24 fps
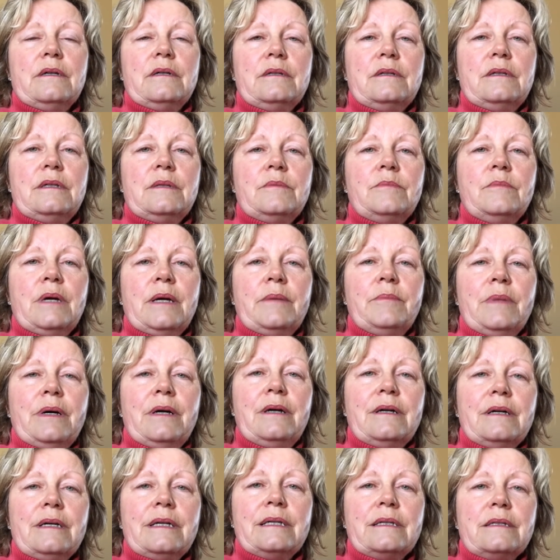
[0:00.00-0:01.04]
in my
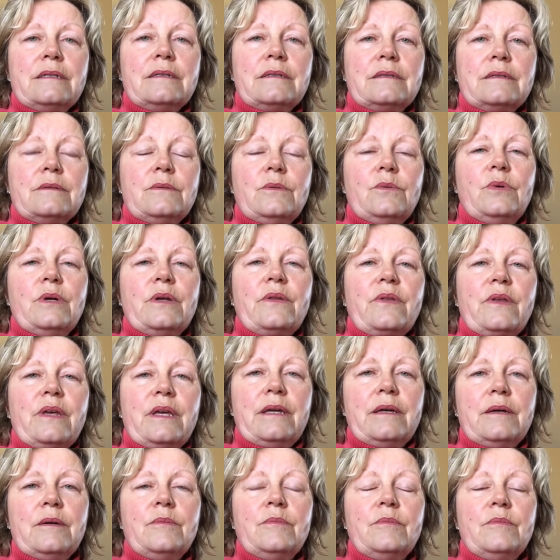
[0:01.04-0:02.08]
mind with
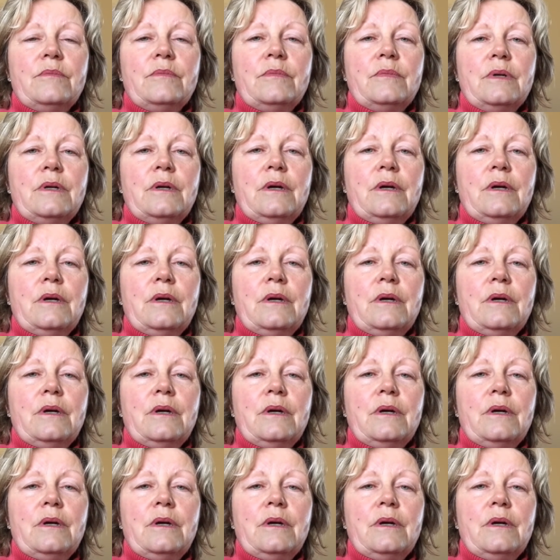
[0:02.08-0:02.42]
him